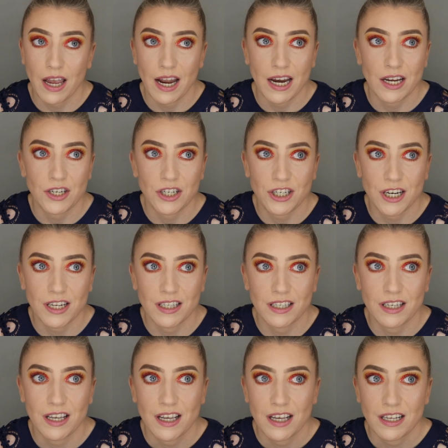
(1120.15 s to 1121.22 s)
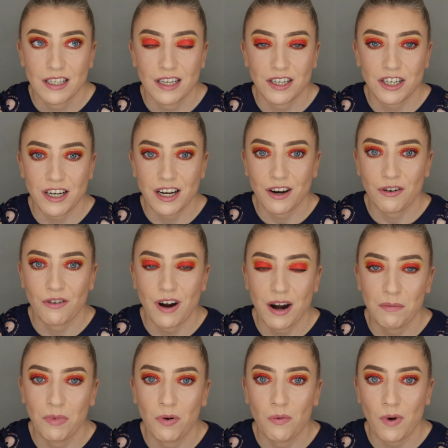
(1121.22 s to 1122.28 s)
and it's just such an
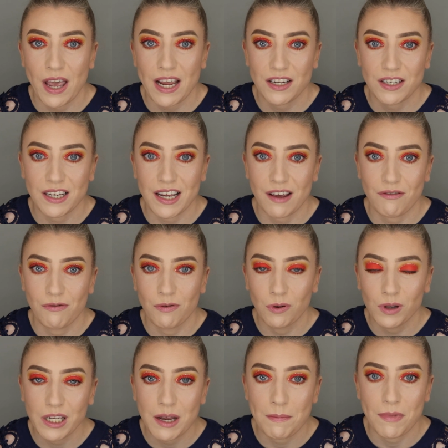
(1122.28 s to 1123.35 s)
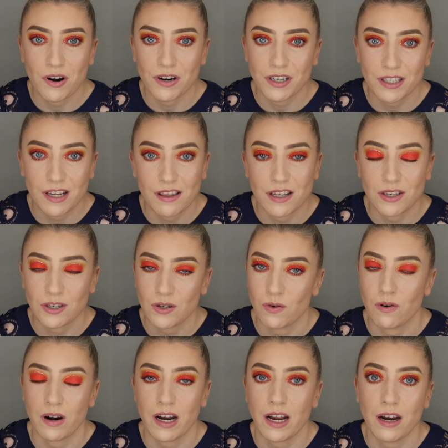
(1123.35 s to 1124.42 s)
incredible way to get fully immersed in the
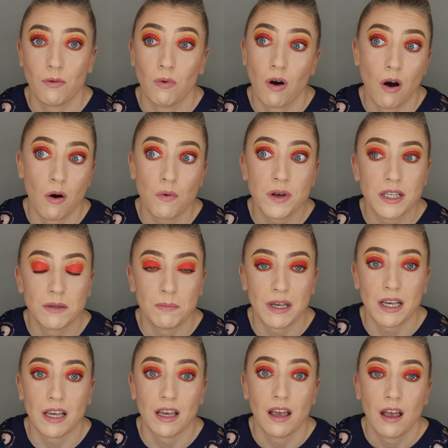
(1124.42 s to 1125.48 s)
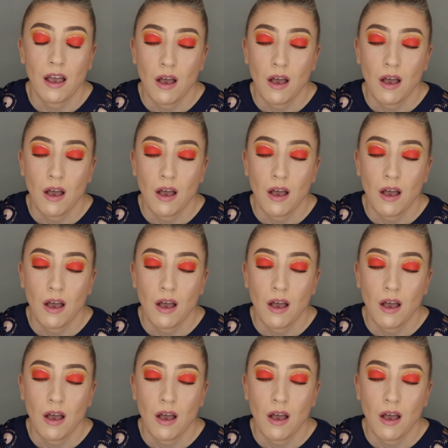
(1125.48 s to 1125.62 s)
story, and it will always be